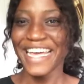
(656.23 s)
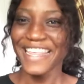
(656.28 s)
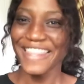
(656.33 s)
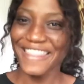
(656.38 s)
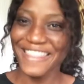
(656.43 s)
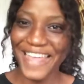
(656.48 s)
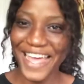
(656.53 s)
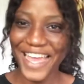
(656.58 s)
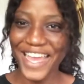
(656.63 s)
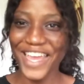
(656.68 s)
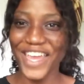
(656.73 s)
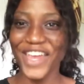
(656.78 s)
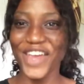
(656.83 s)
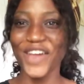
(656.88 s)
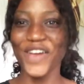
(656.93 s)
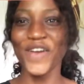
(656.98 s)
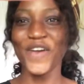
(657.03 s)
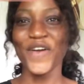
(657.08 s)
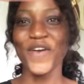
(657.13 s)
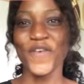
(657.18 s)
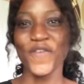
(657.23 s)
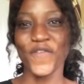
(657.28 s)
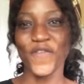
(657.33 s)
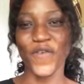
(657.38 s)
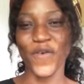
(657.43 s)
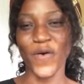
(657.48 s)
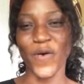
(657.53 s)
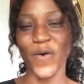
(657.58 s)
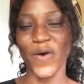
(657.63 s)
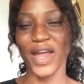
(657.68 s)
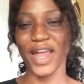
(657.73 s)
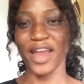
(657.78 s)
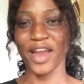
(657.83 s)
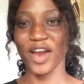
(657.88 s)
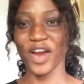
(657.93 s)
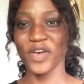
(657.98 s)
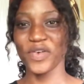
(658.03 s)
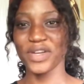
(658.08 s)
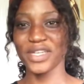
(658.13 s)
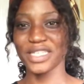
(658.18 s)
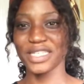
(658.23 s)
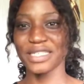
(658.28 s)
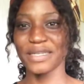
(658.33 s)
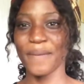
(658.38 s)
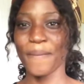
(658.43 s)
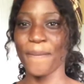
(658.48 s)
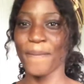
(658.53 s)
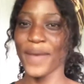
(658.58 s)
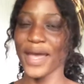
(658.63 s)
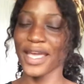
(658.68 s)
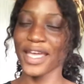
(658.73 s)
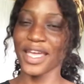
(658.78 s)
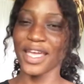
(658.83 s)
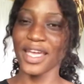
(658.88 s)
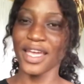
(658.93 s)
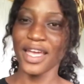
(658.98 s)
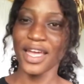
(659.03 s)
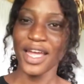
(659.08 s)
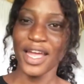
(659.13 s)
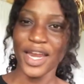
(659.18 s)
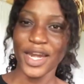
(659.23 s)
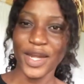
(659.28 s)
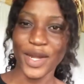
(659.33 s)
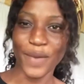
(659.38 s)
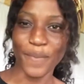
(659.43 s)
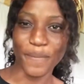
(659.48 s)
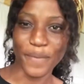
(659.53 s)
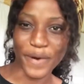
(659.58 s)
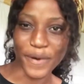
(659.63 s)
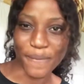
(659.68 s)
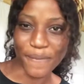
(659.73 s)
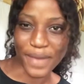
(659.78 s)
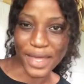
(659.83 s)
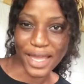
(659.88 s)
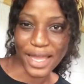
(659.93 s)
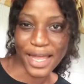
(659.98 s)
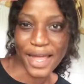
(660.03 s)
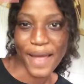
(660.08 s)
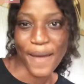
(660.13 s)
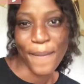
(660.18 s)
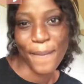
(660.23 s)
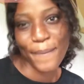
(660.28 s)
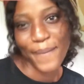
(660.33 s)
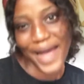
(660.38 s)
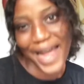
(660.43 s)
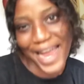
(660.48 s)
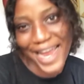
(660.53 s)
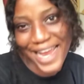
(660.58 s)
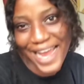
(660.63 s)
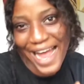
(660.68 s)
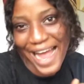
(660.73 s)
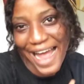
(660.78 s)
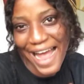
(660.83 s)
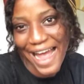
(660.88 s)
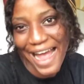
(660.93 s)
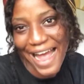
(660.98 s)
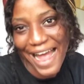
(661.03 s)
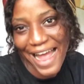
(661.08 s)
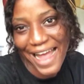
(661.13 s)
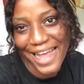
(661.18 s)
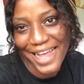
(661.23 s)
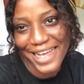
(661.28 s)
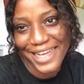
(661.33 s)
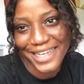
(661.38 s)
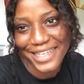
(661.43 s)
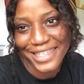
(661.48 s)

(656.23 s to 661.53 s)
Thank you for encouraging Becky the Mommy. Bye, guys.